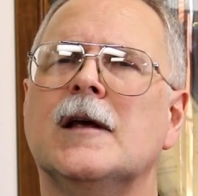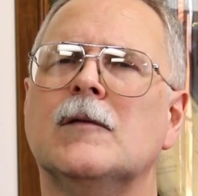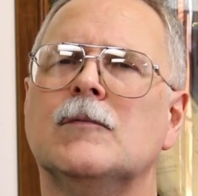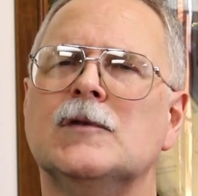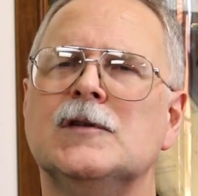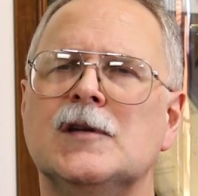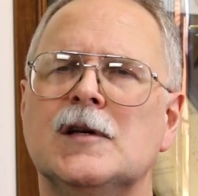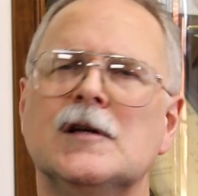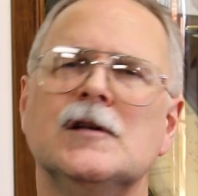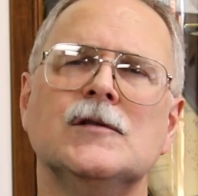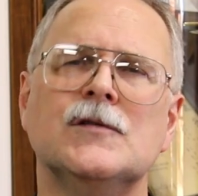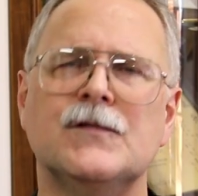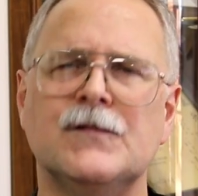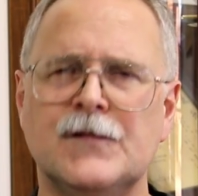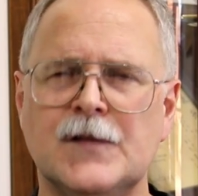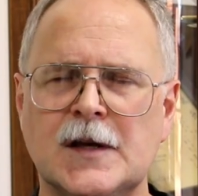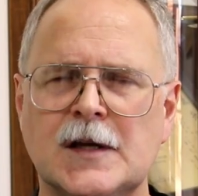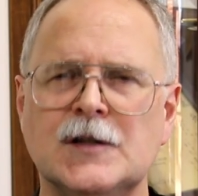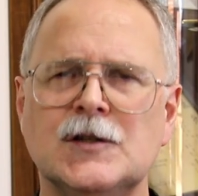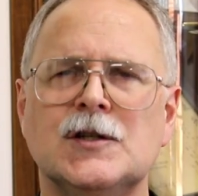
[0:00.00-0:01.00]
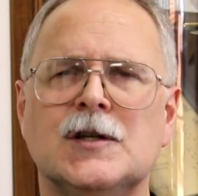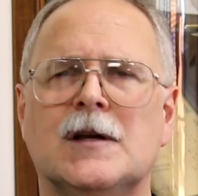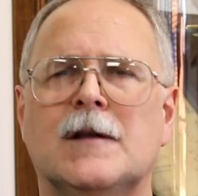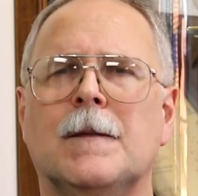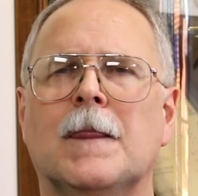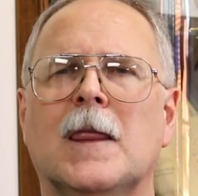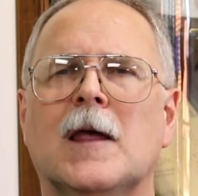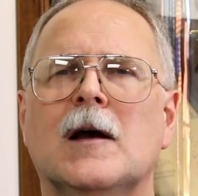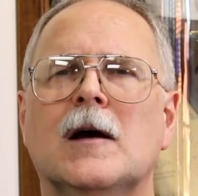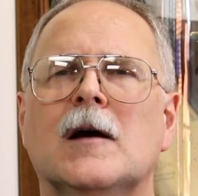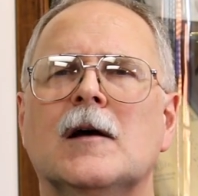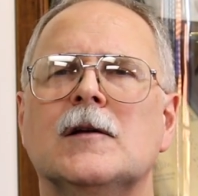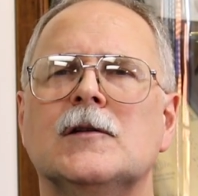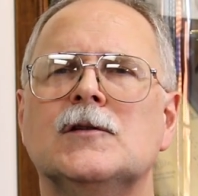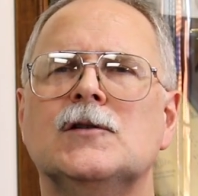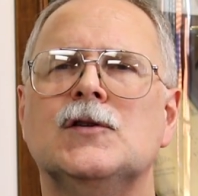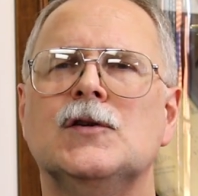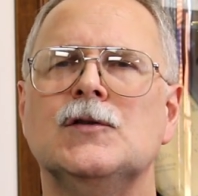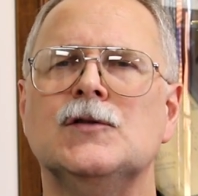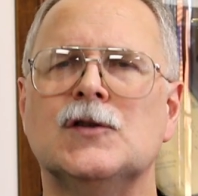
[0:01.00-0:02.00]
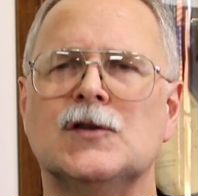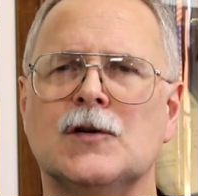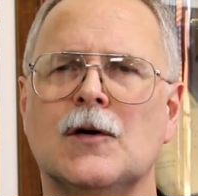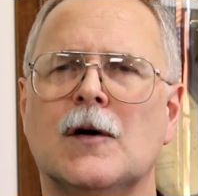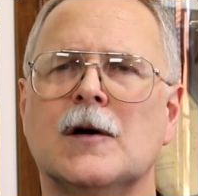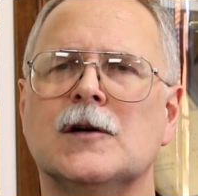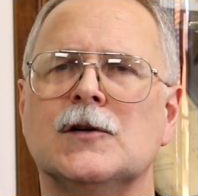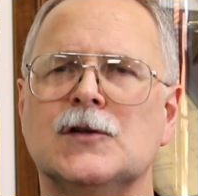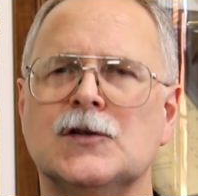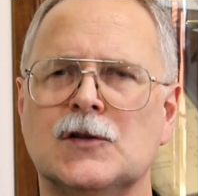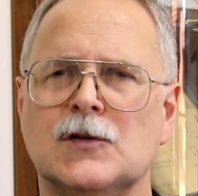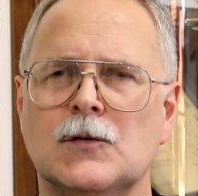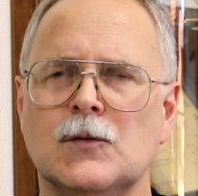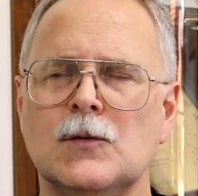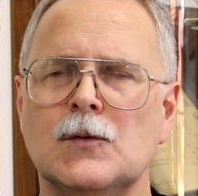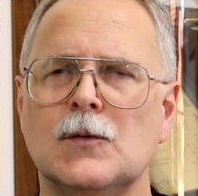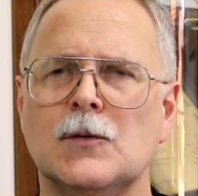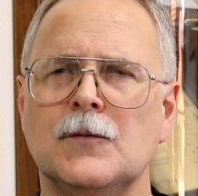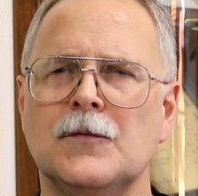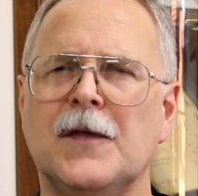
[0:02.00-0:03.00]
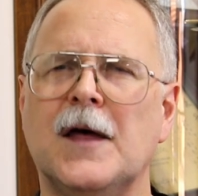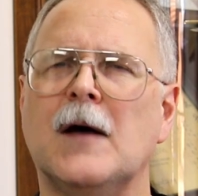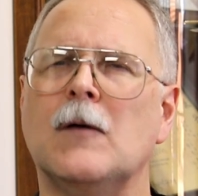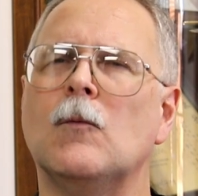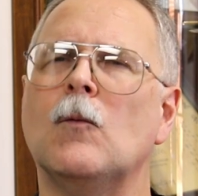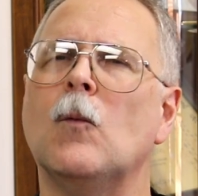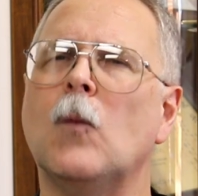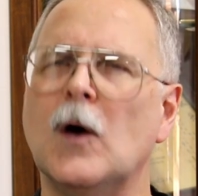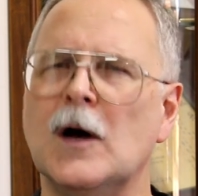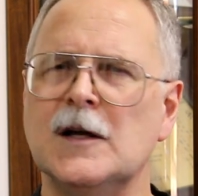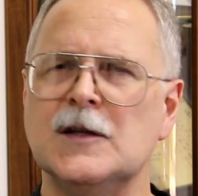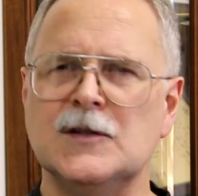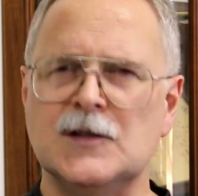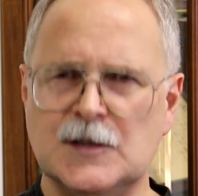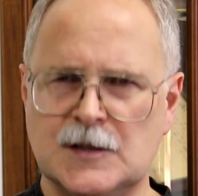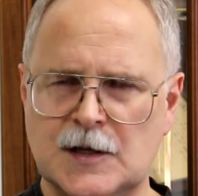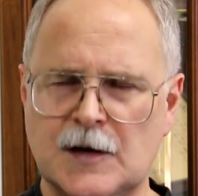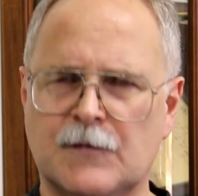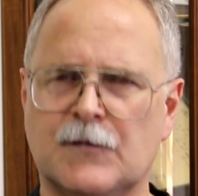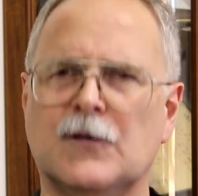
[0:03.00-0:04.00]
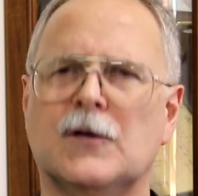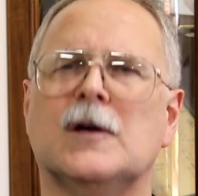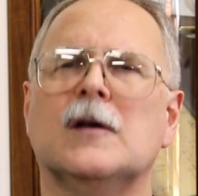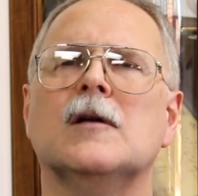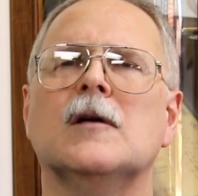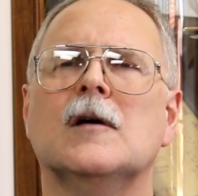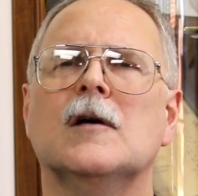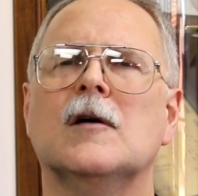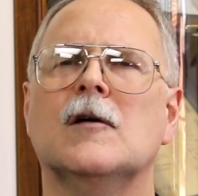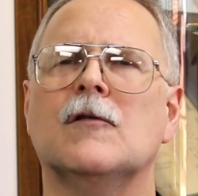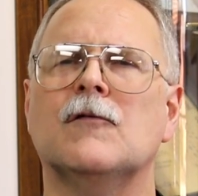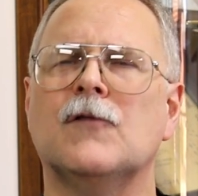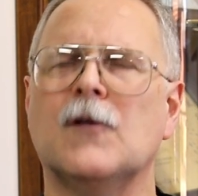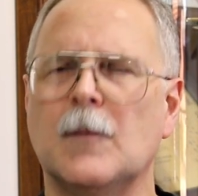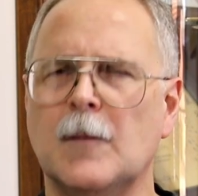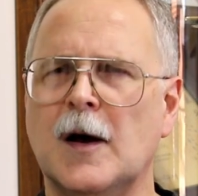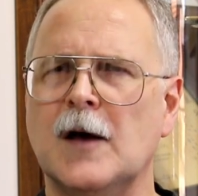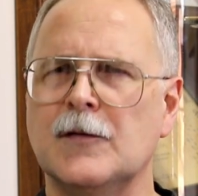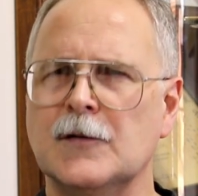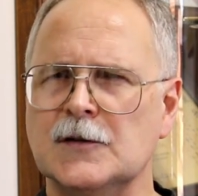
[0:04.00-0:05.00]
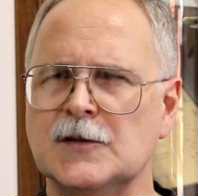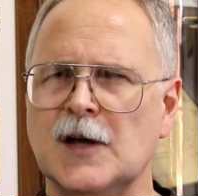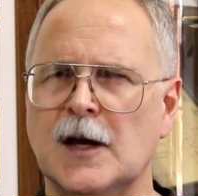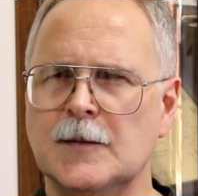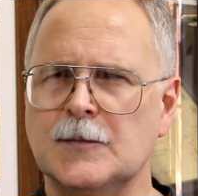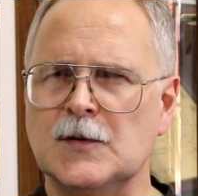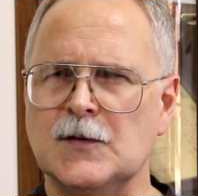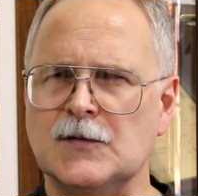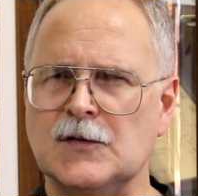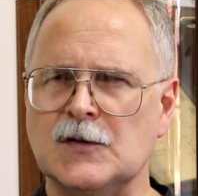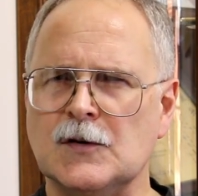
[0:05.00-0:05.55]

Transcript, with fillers: It was his vision to start a school that was different from other types of